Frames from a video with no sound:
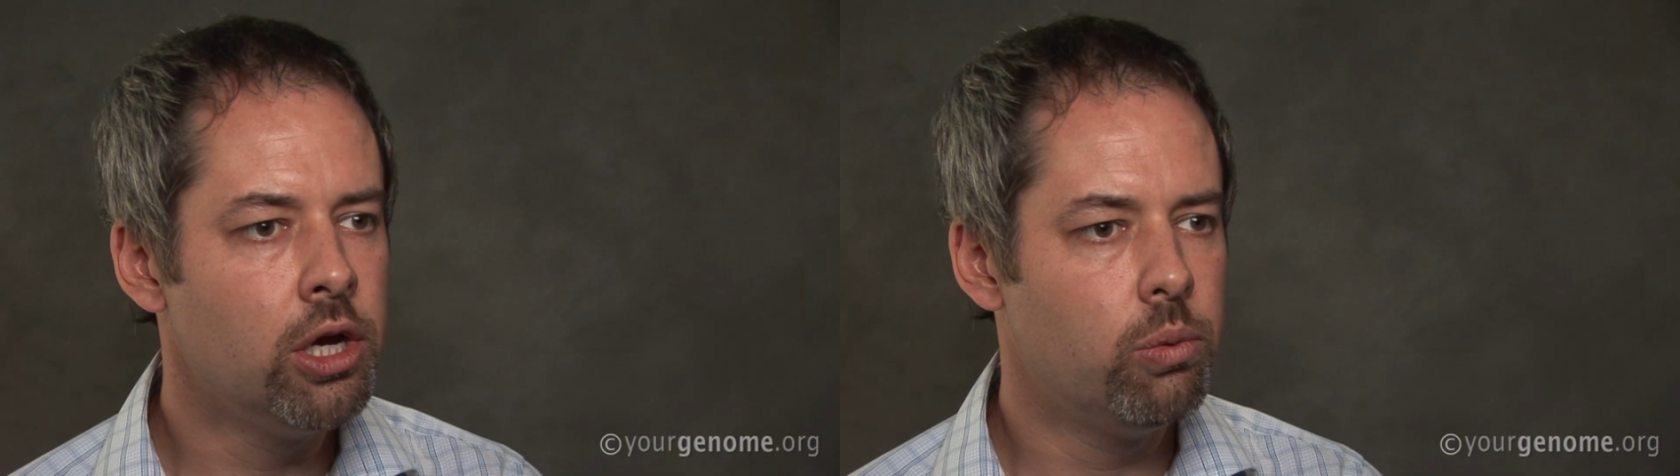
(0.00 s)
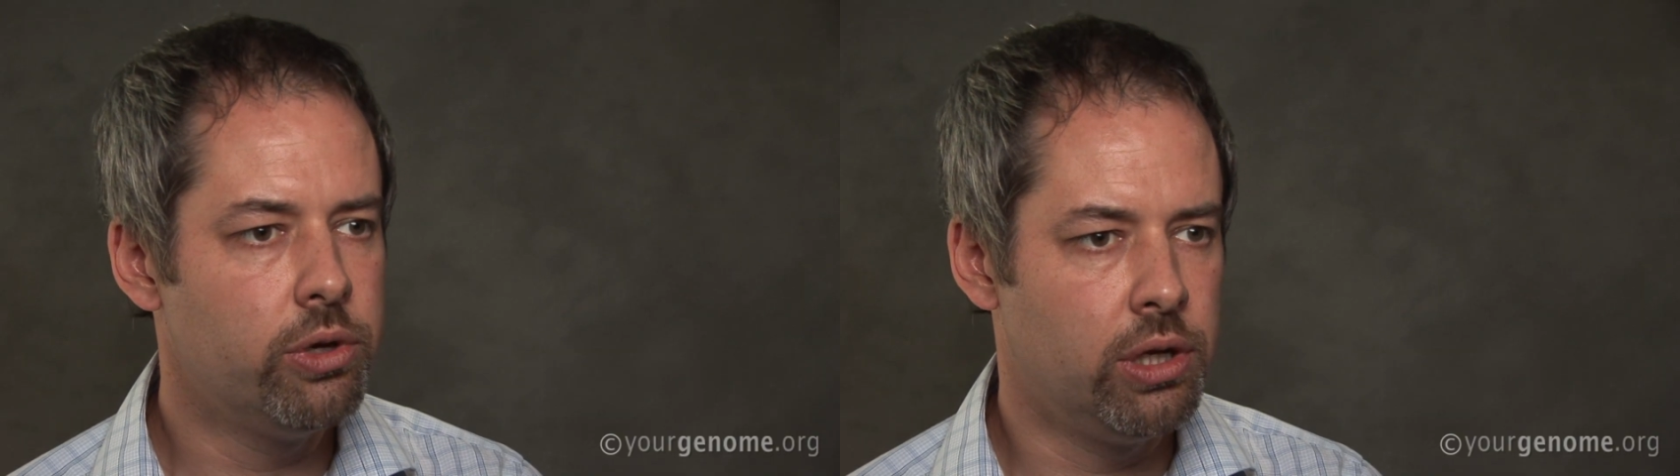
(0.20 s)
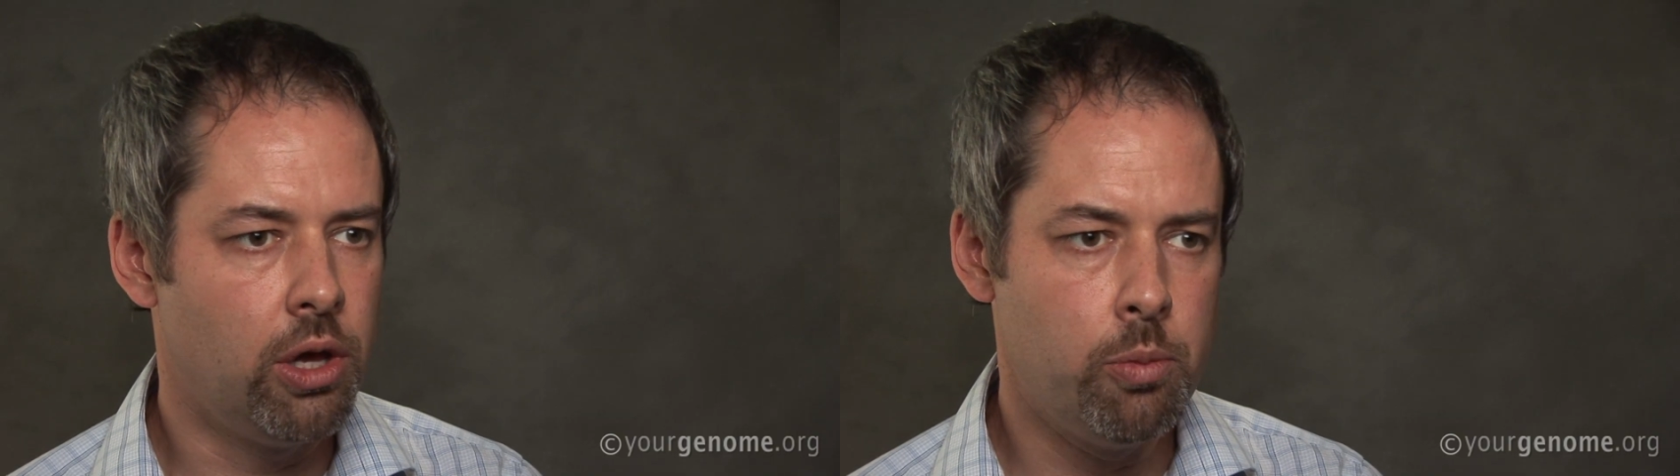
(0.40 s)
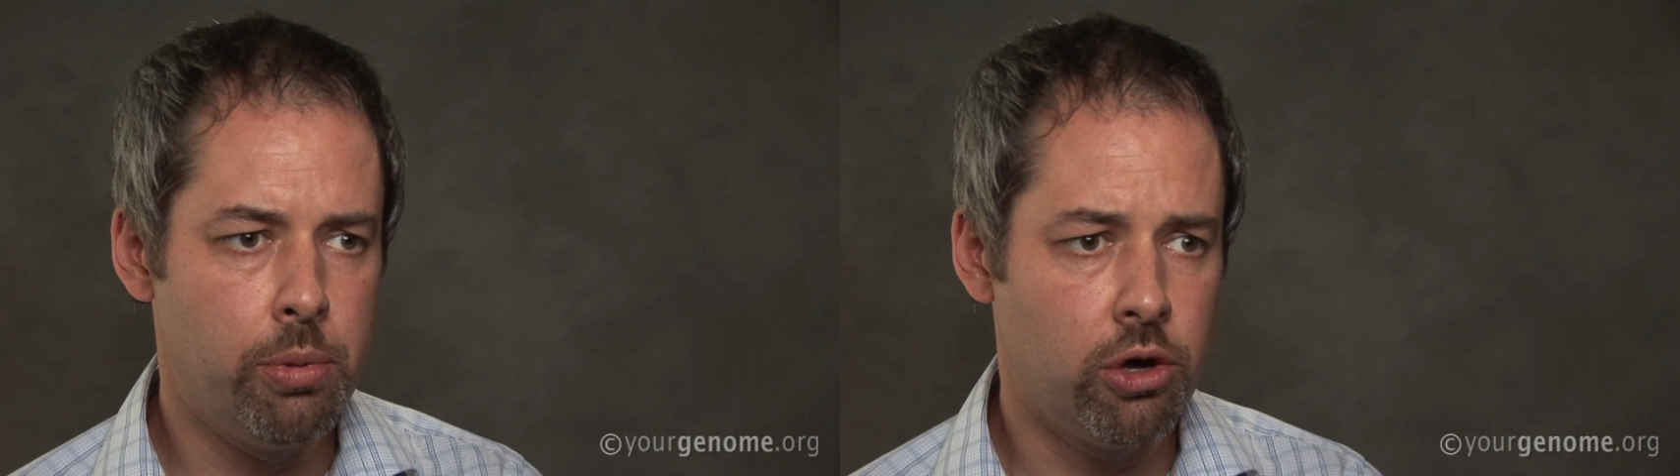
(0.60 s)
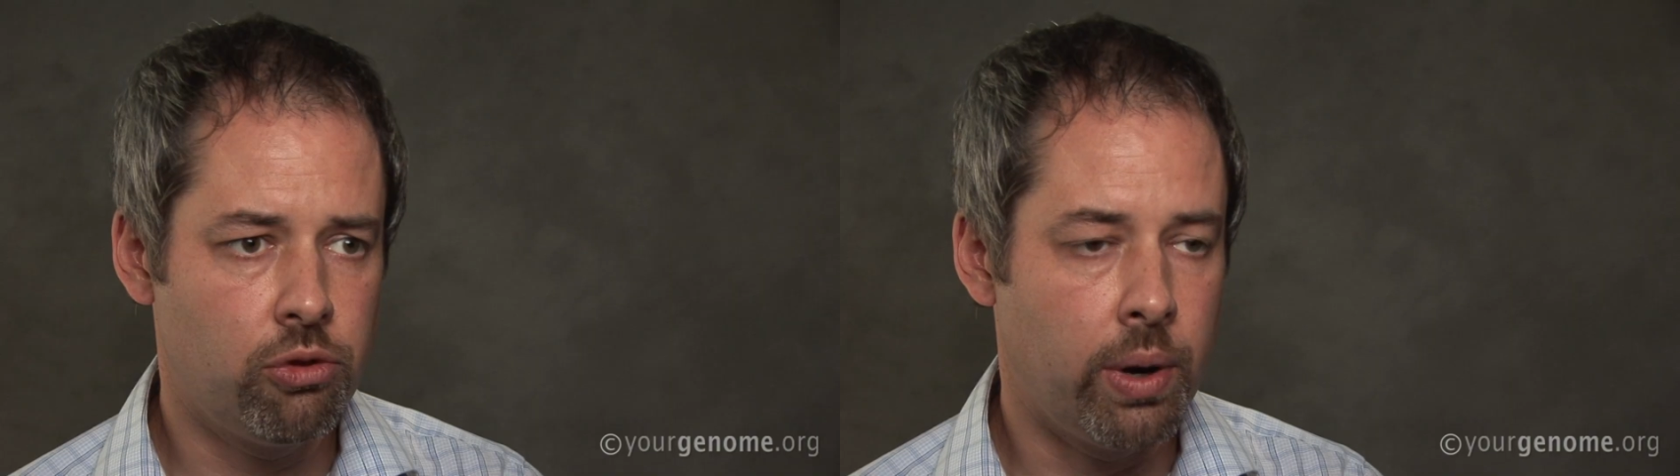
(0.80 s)
with a low
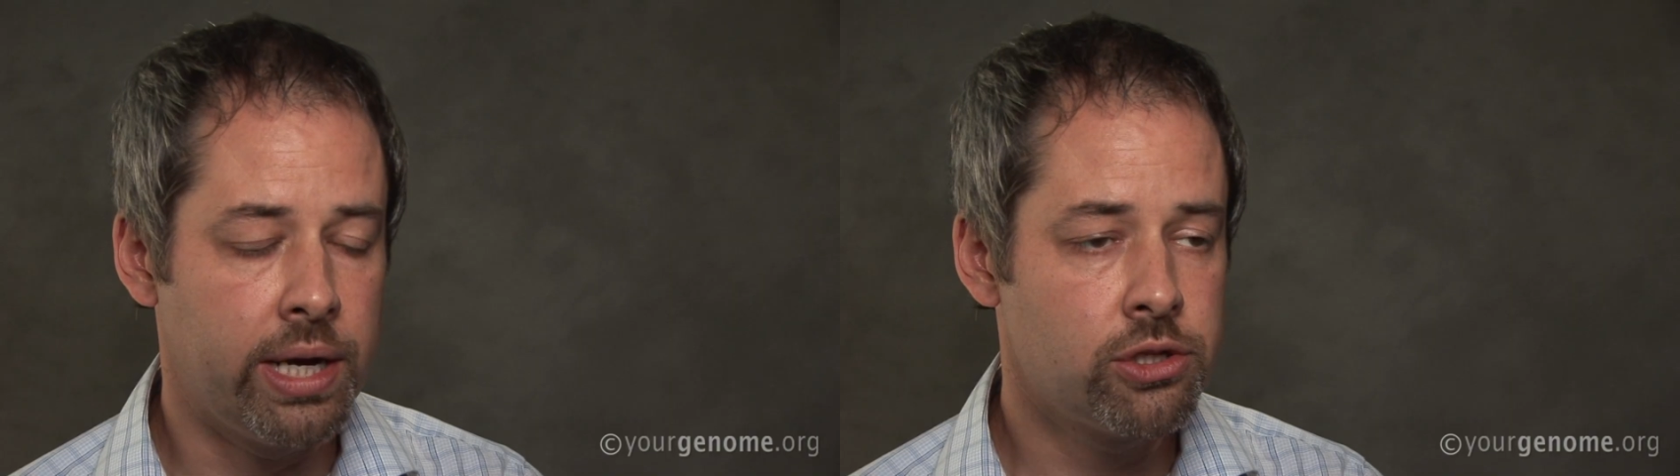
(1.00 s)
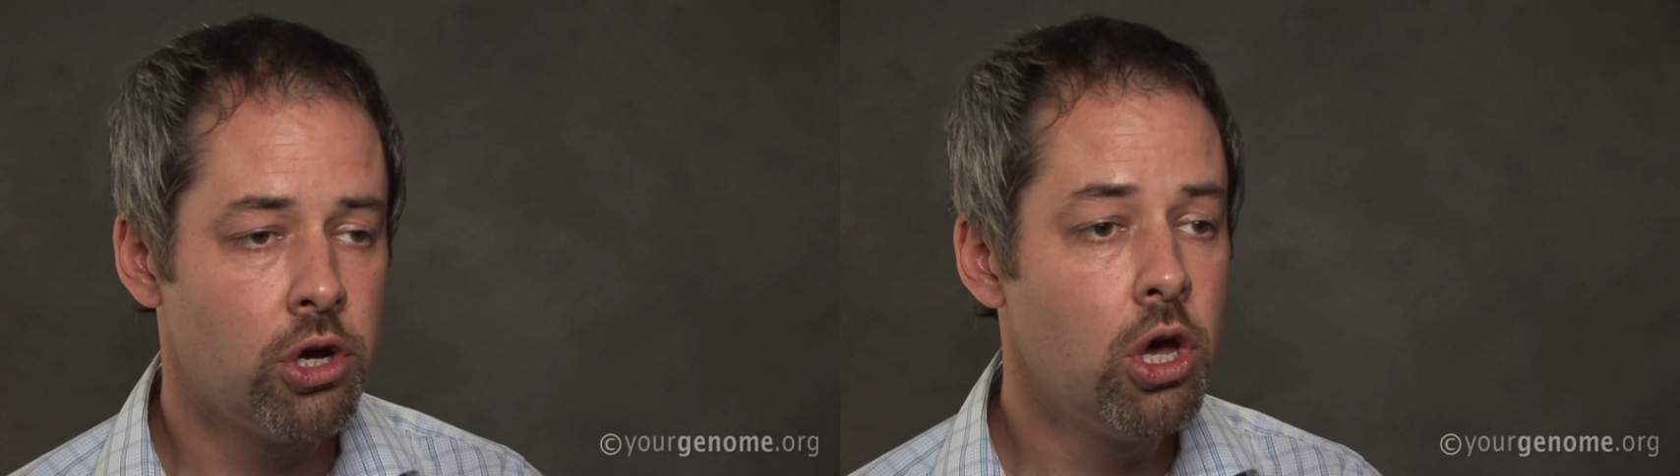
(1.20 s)
birth weight,